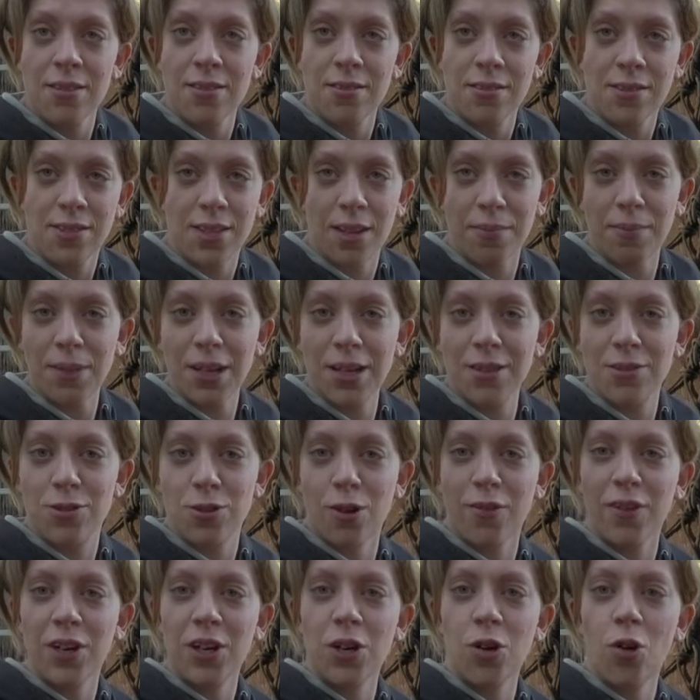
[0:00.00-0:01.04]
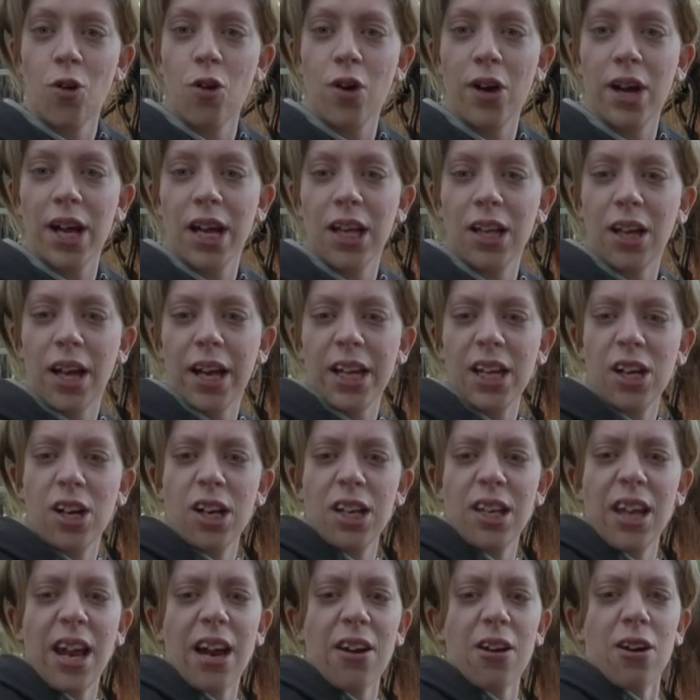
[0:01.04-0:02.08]
Something sort of annoying, like, you
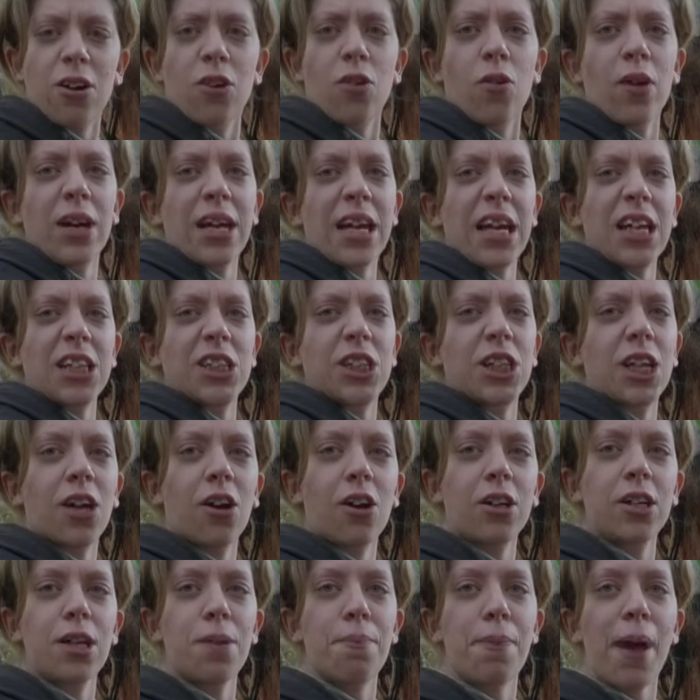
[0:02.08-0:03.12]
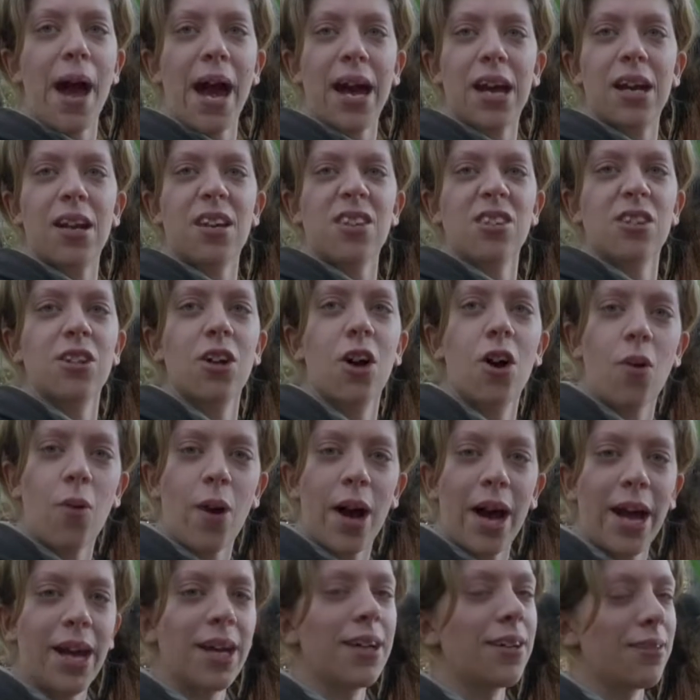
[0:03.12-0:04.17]
know, that annoying itch you get on your back and it doesn't go
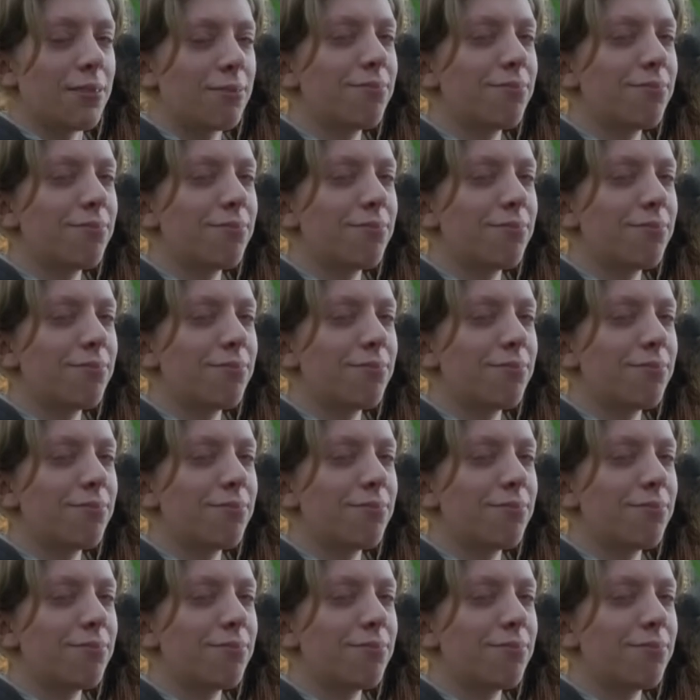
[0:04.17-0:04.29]
away.